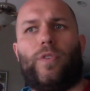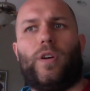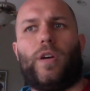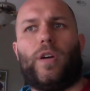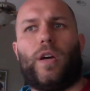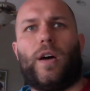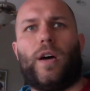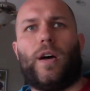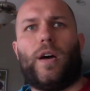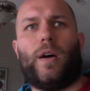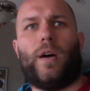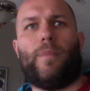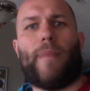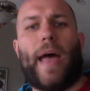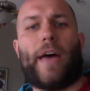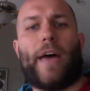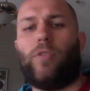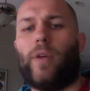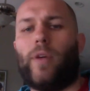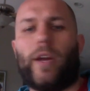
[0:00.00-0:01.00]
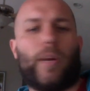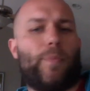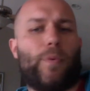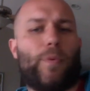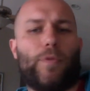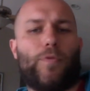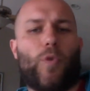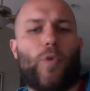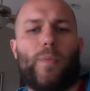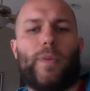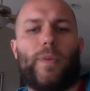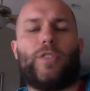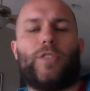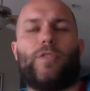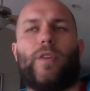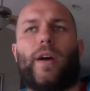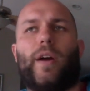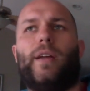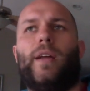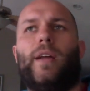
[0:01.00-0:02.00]
athletic performance,
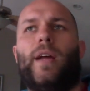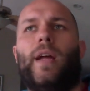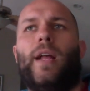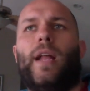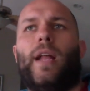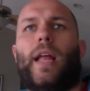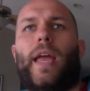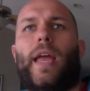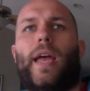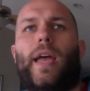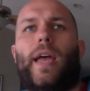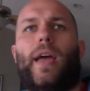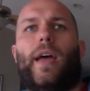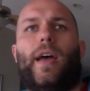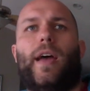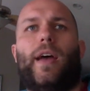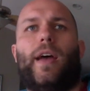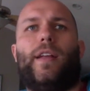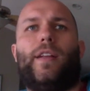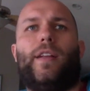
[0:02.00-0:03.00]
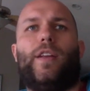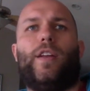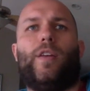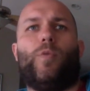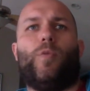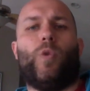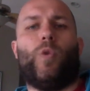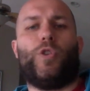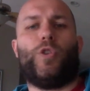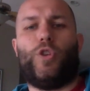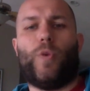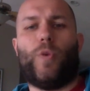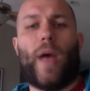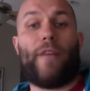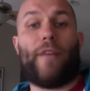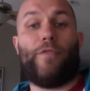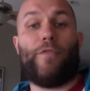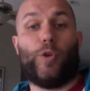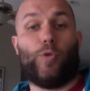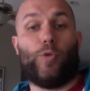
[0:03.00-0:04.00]
right? And once you
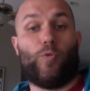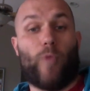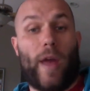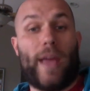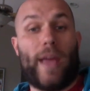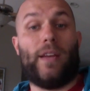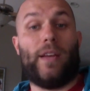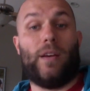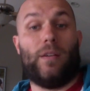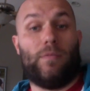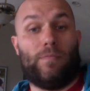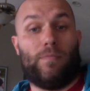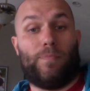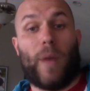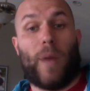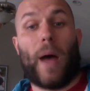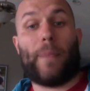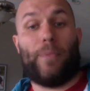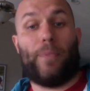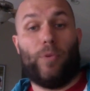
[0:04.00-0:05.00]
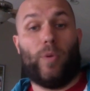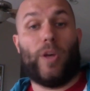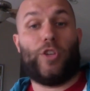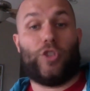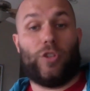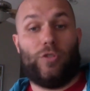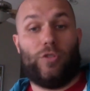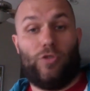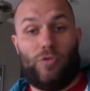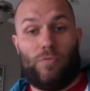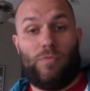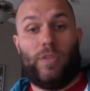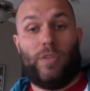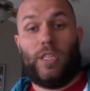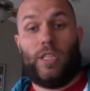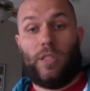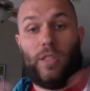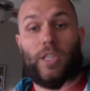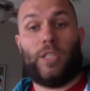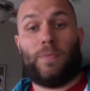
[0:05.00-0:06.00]
have your random population,
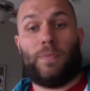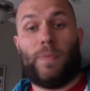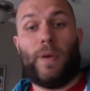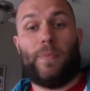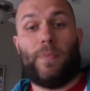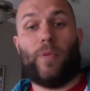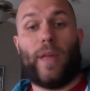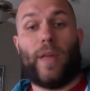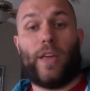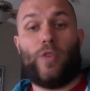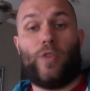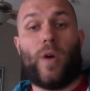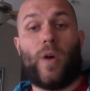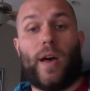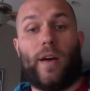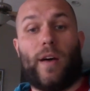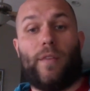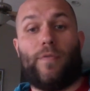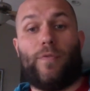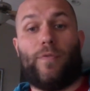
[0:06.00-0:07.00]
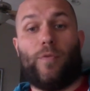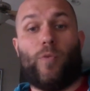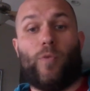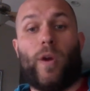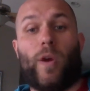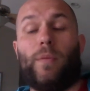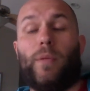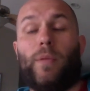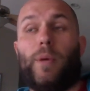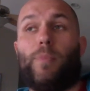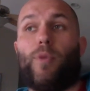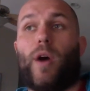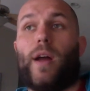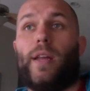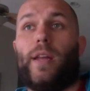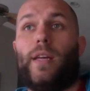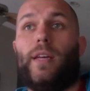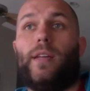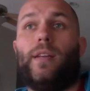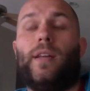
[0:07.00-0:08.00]
these people that you have randomly
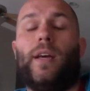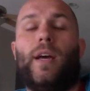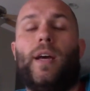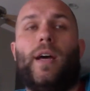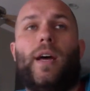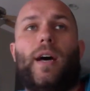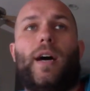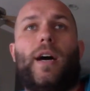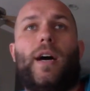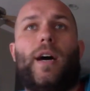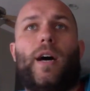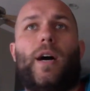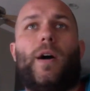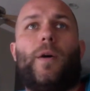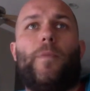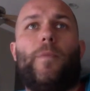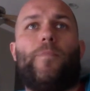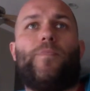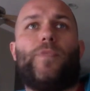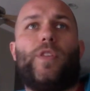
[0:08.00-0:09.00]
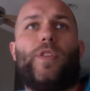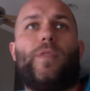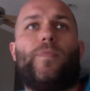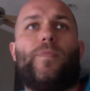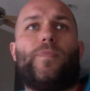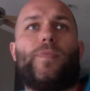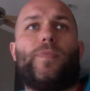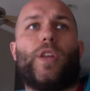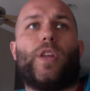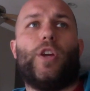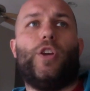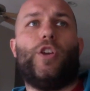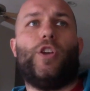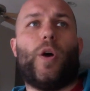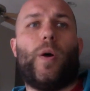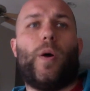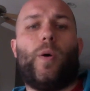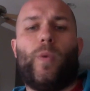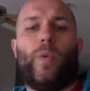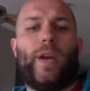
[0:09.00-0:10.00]
brought in,
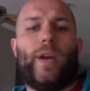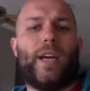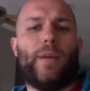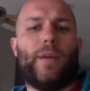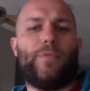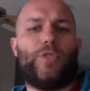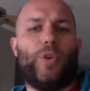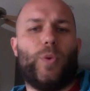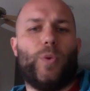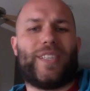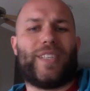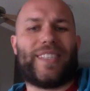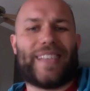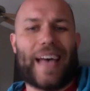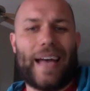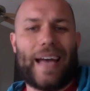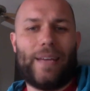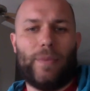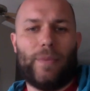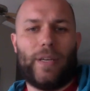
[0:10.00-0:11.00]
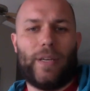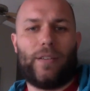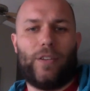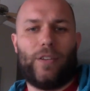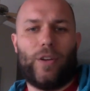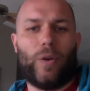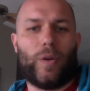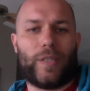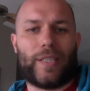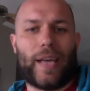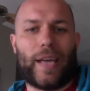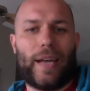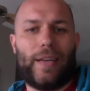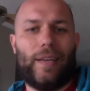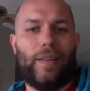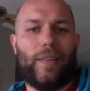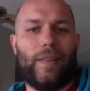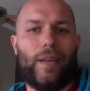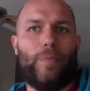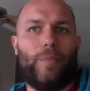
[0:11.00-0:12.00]
when it comes to assignment,
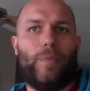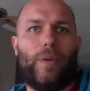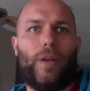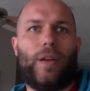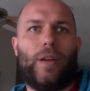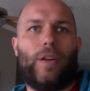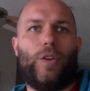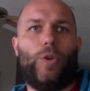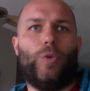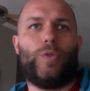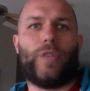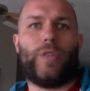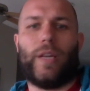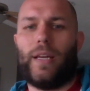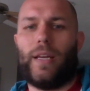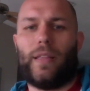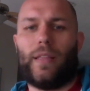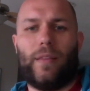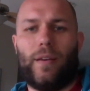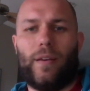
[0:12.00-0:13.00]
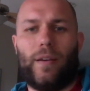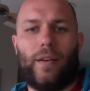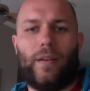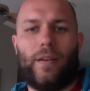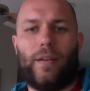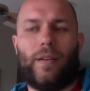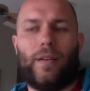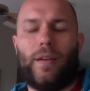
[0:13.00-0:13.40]
assigning them who's going to get the